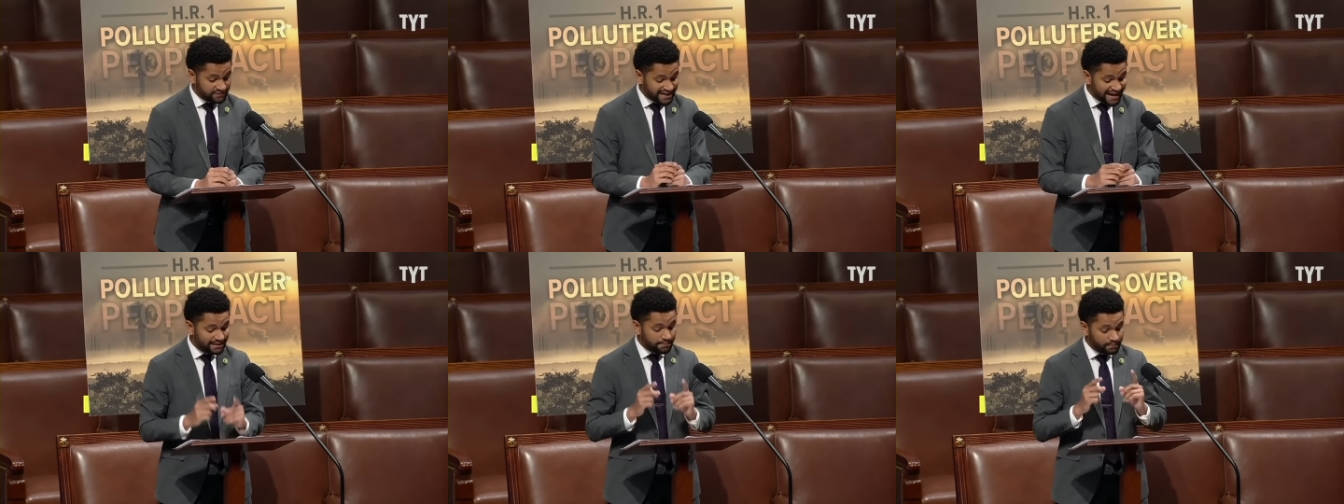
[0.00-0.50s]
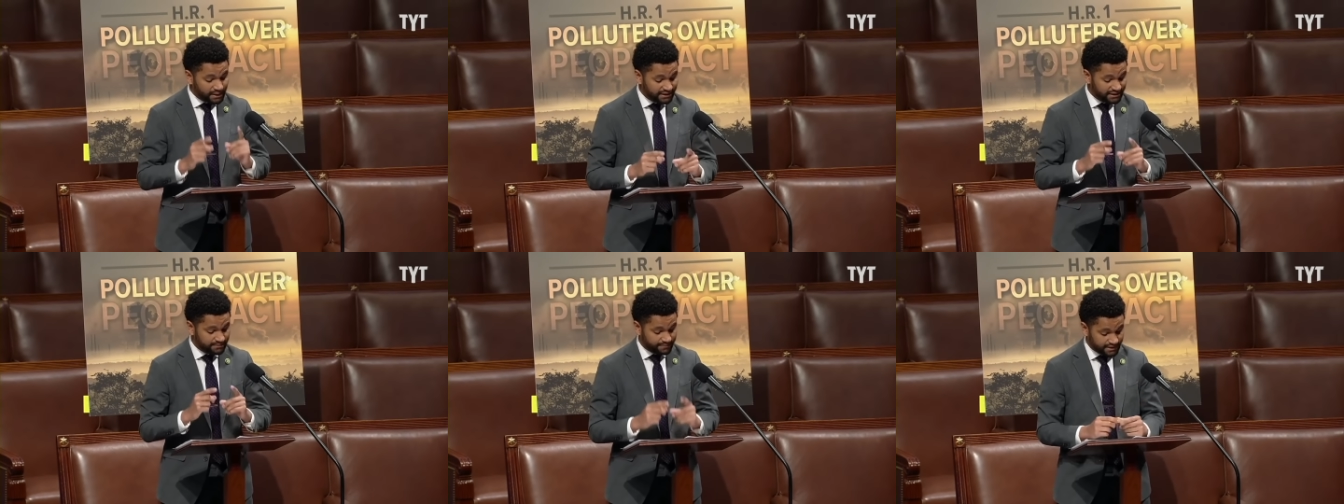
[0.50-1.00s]
of ten
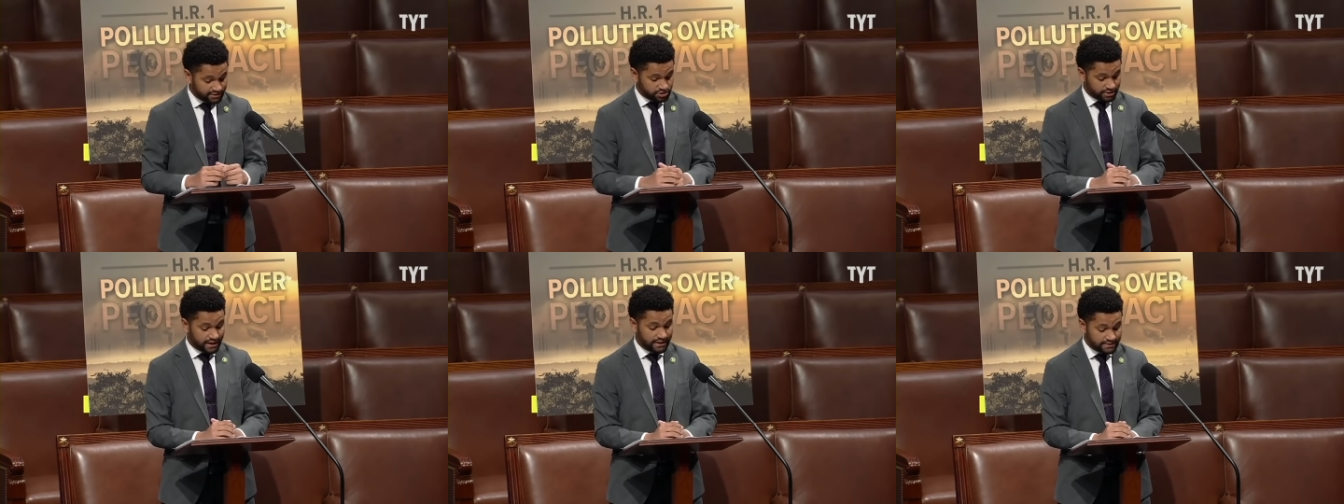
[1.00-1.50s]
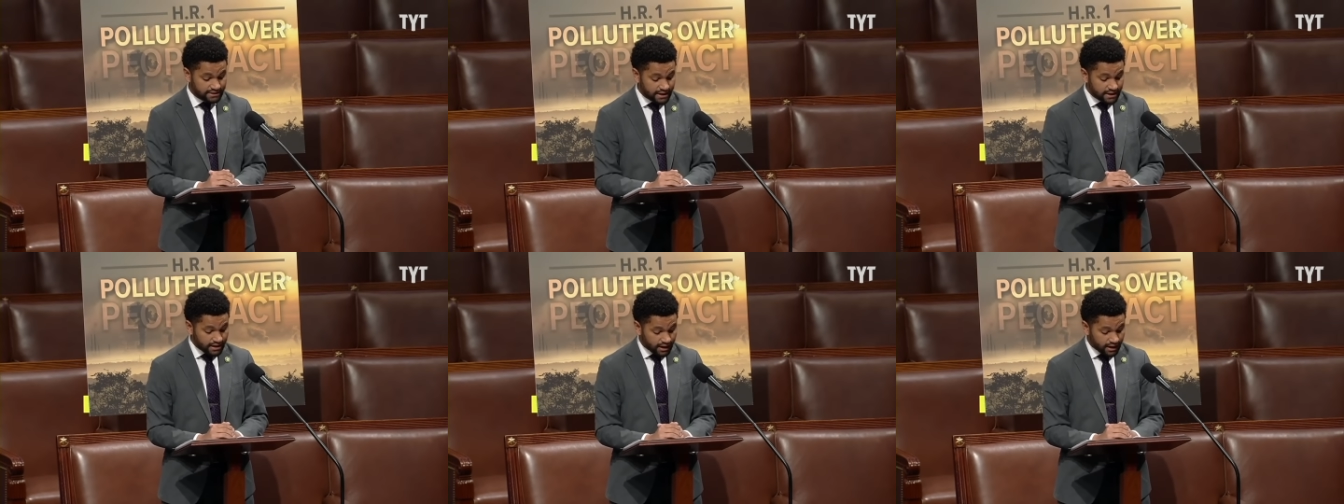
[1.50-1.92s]
million beach days